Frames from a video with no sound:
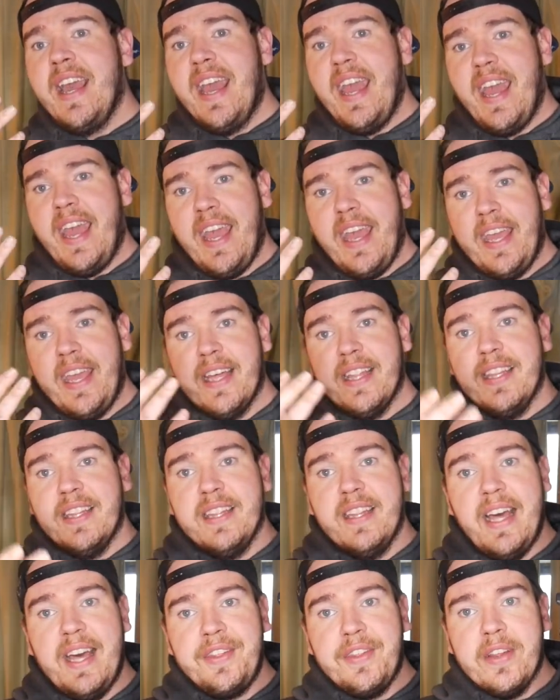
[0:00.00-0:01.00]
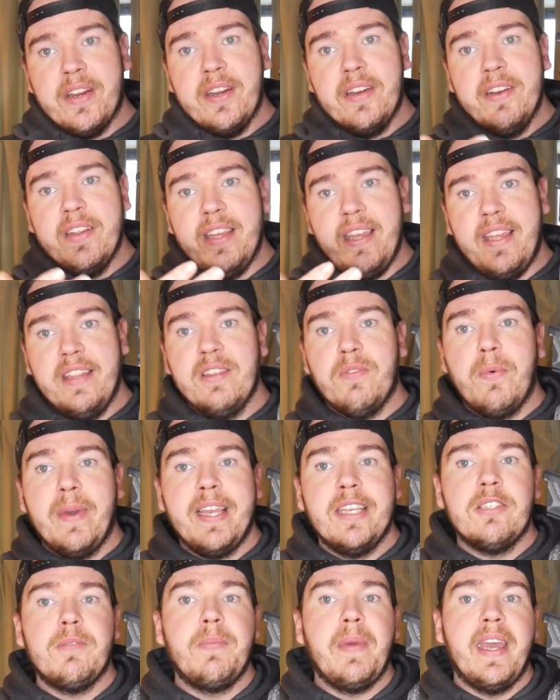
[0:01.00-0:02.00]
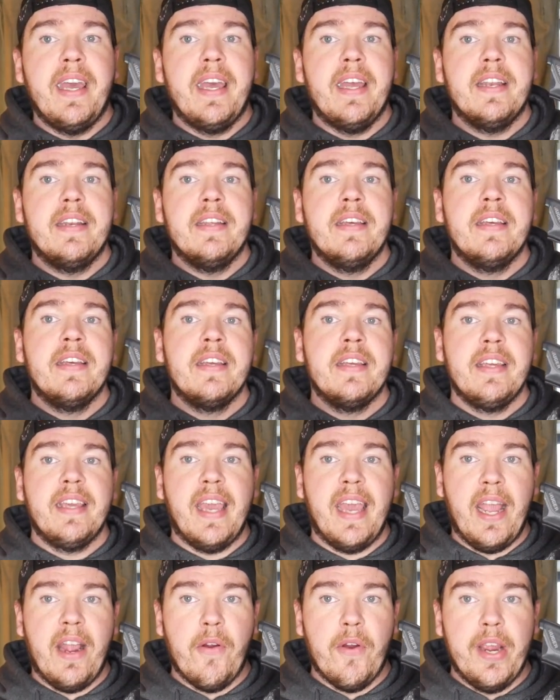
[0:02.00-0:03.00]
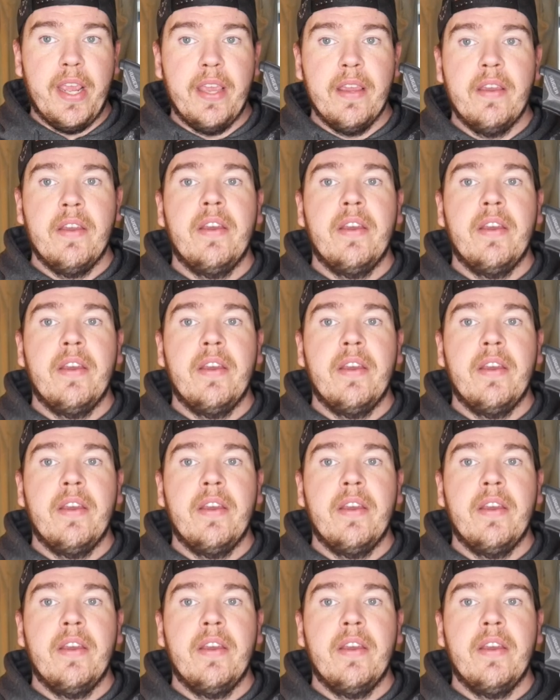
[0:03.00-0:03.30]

a leather in the waistband carry.